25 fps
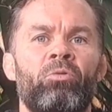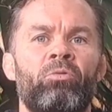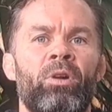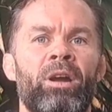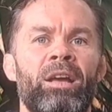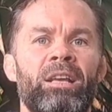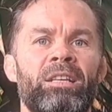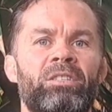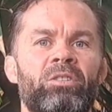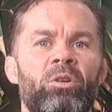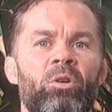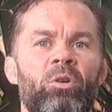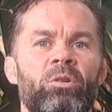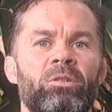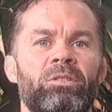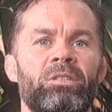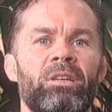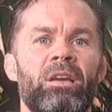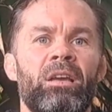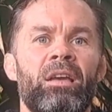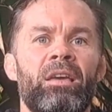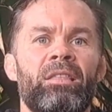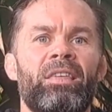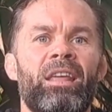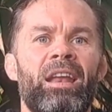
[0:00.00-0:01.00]
resource
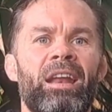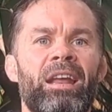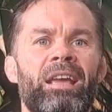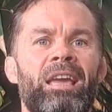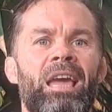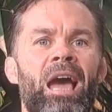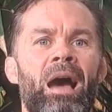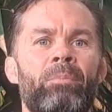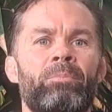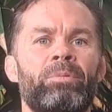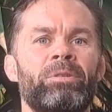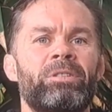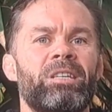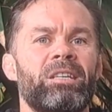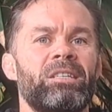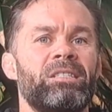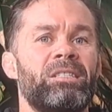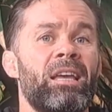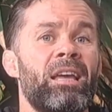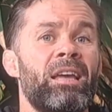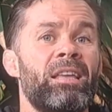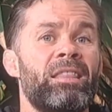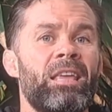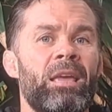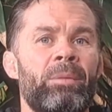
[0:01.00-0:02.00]
that encompasses
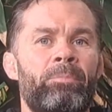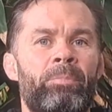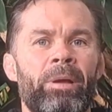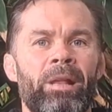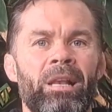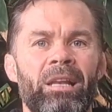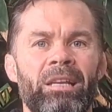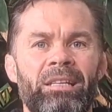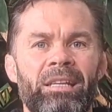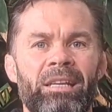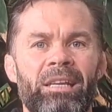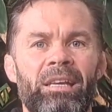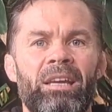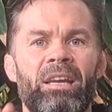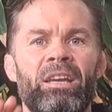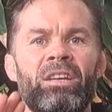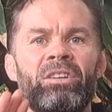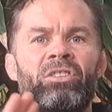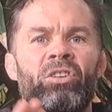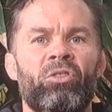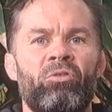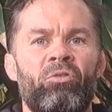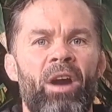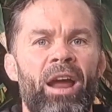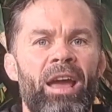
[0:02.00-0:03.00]
the ability
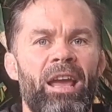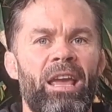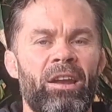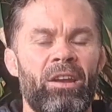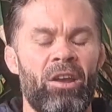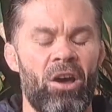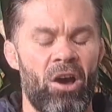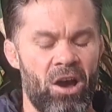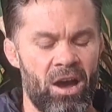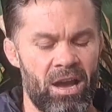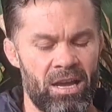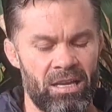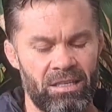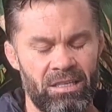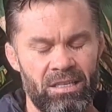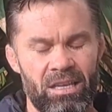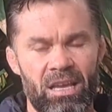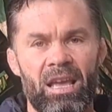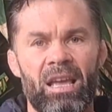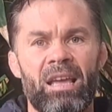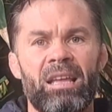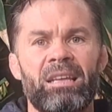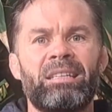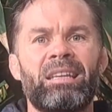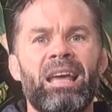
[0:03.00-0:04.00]
to recognize,
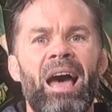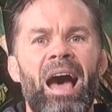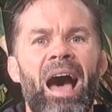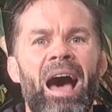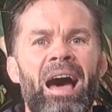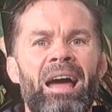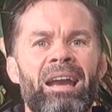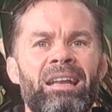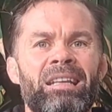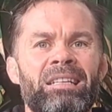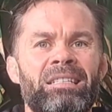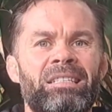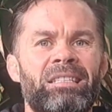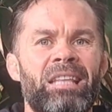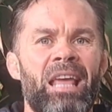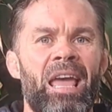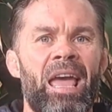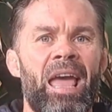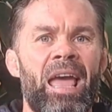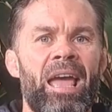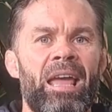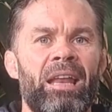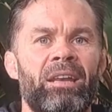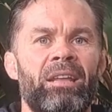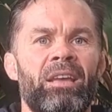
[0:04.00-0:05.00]
to
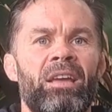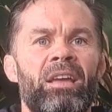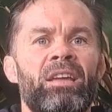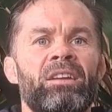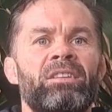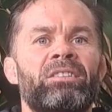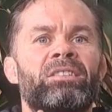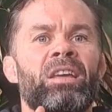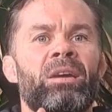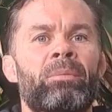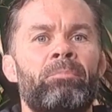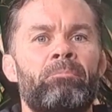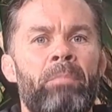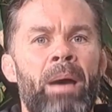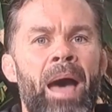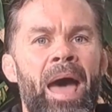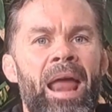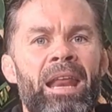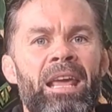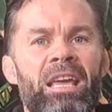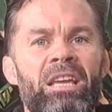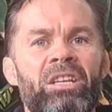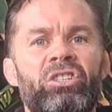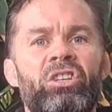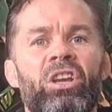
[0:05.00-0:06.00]
understand, to
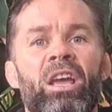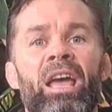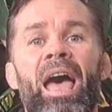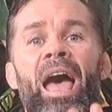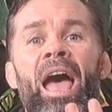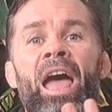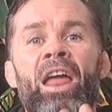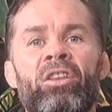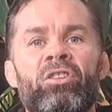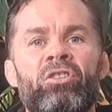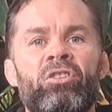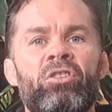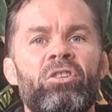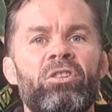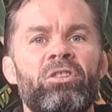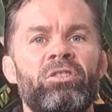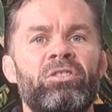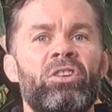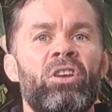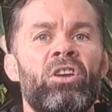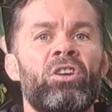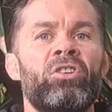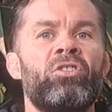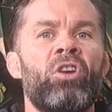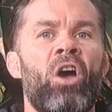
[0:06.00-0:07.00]
manage and use
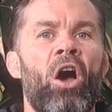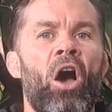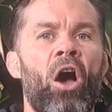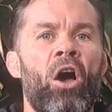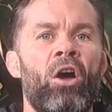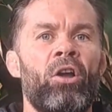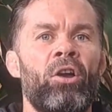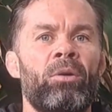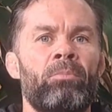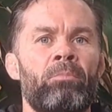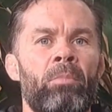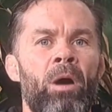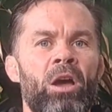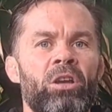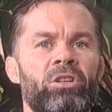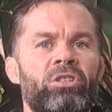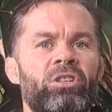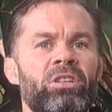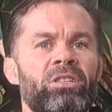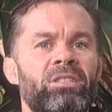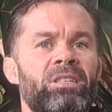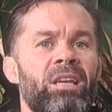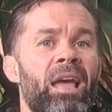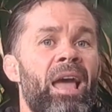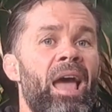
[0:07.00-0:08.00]
your own
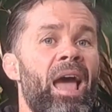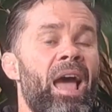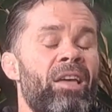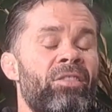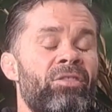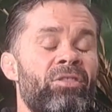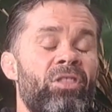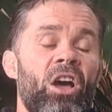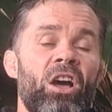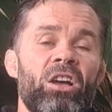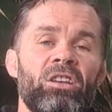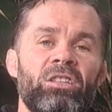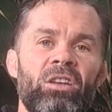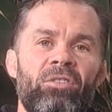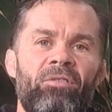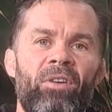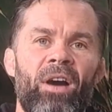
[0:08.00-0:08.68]
emotions and those of